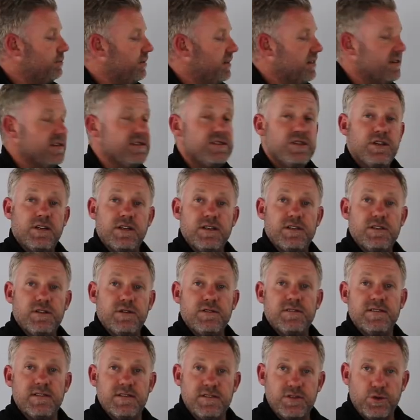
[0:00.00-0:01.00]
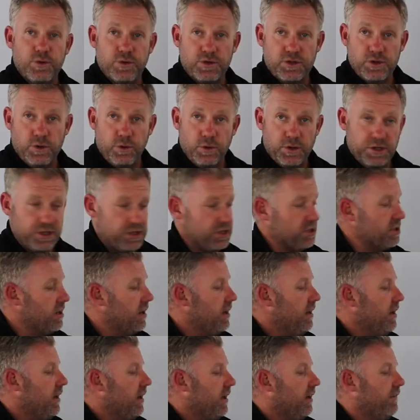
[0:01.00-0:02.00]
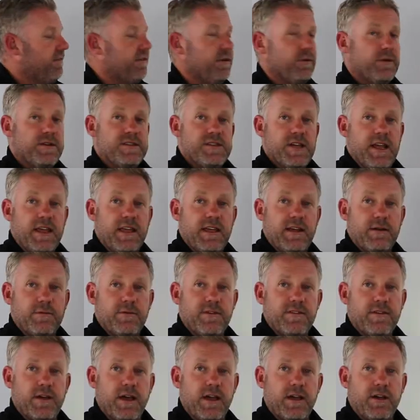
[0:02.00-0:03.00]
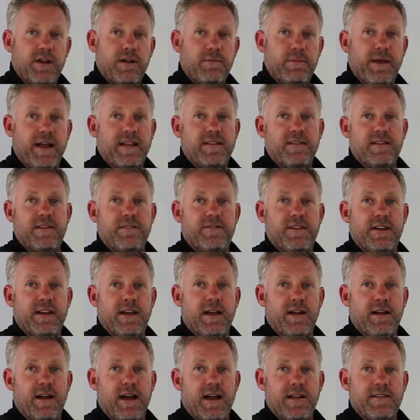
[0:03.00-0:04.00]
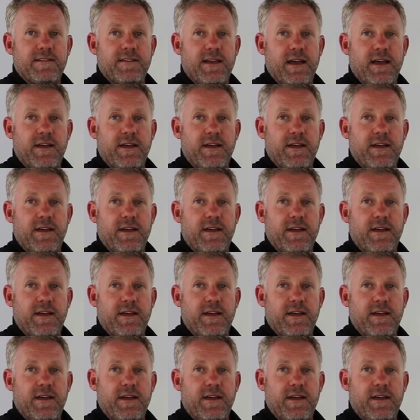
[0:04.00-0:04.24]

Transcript: But this you could use as your torch if you were checking out what's going on back to the video light,